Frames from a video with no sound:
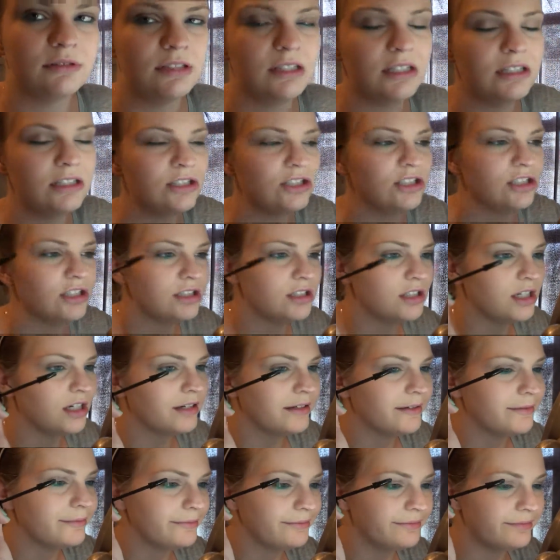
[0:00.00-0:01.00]
It's just
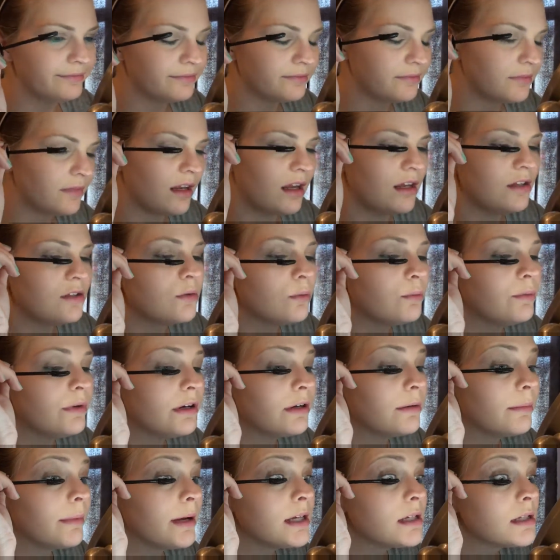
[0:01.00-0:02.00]
it's a
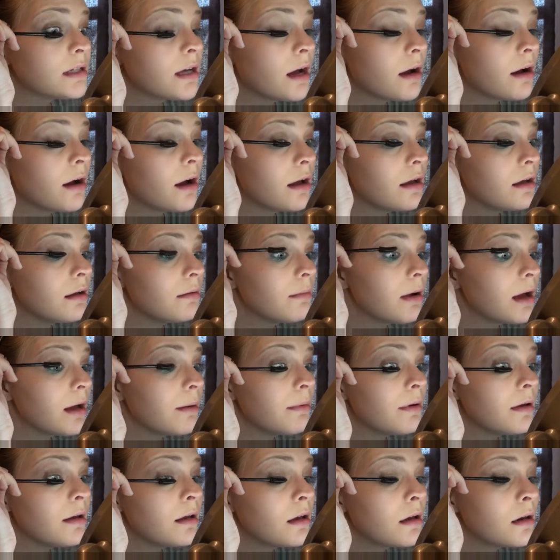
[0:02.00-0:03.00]
weird mascara in my
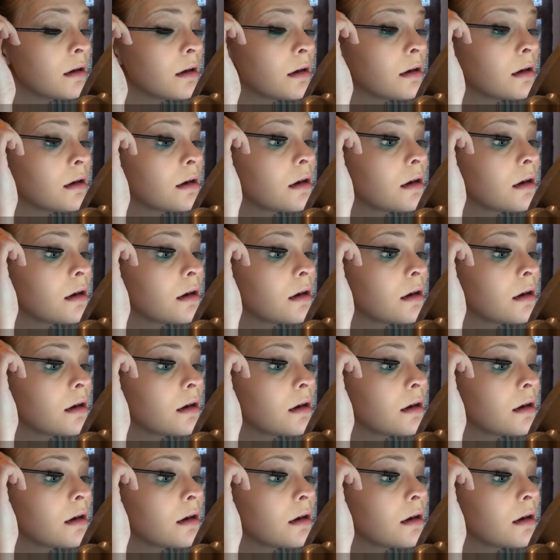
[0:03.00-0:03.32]
opinion.